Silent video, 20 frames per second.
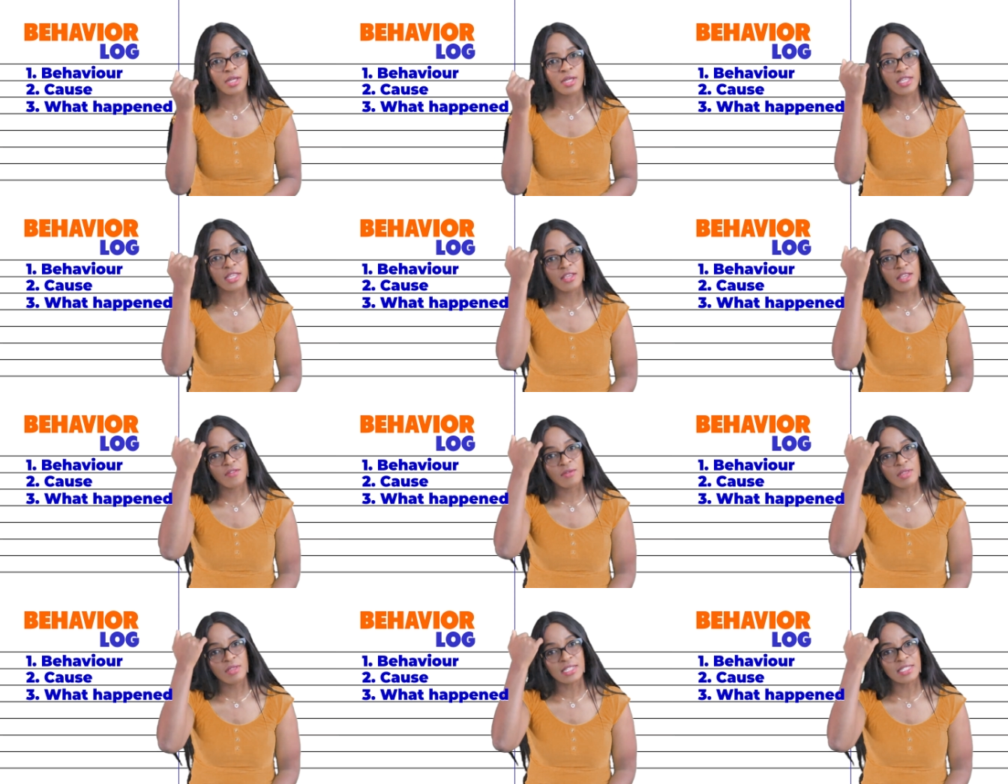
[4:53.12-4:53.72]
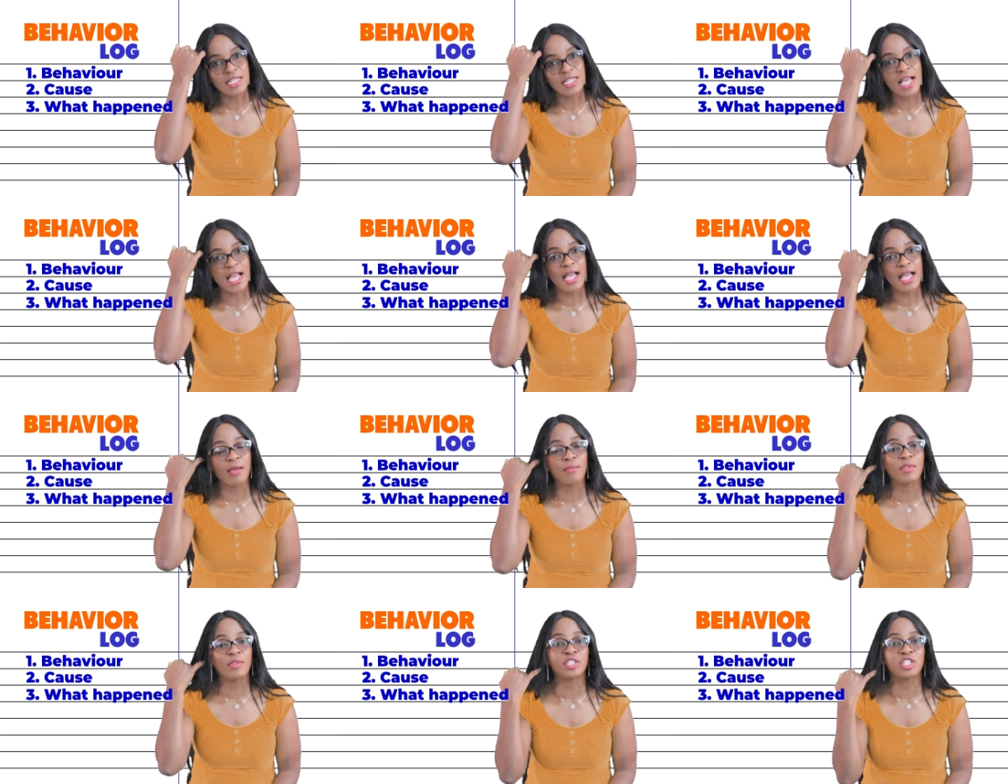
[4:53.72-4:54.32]
giving
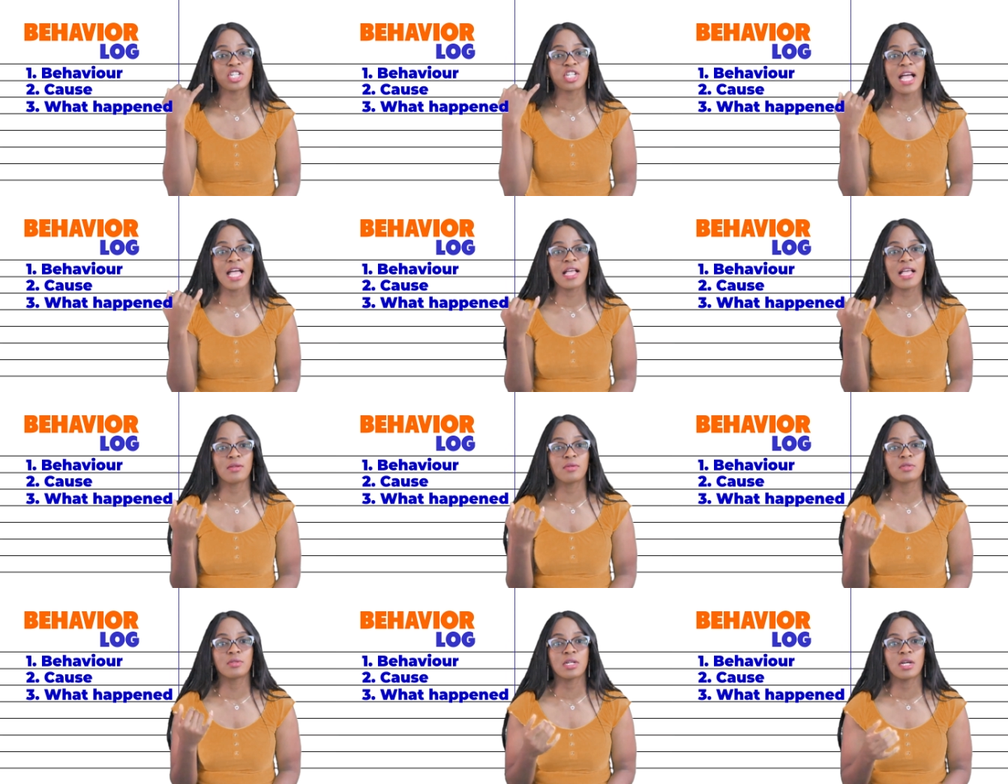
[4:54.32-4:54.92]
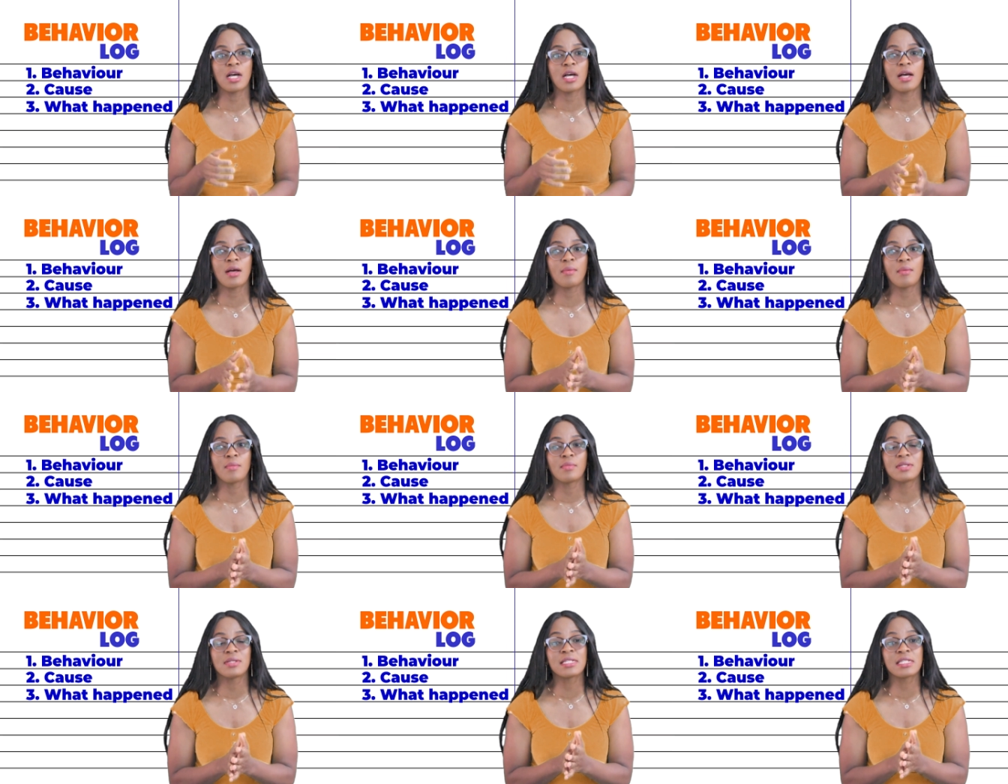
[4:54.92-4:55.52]
the child
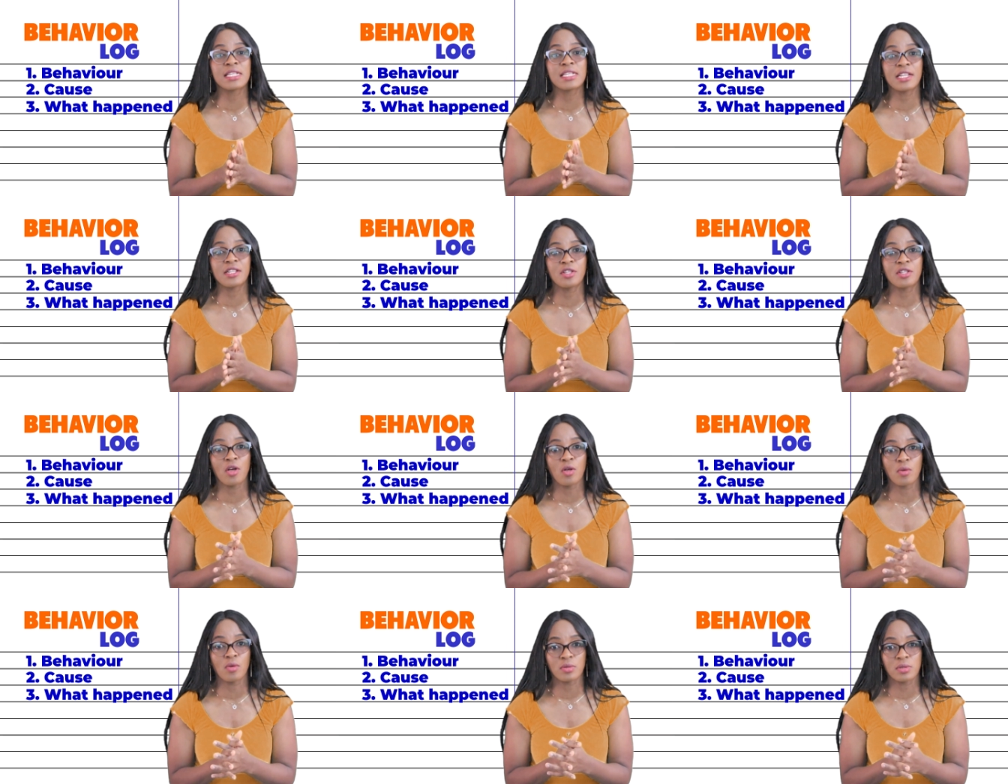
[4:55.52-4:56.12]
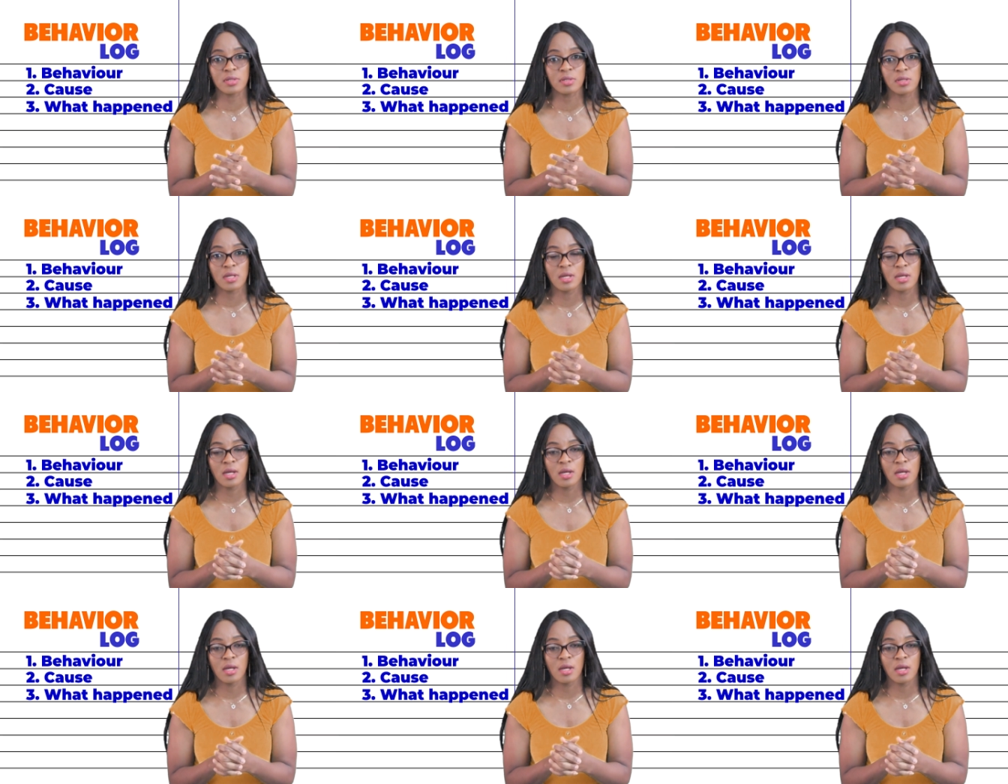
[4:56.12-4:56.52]
signals.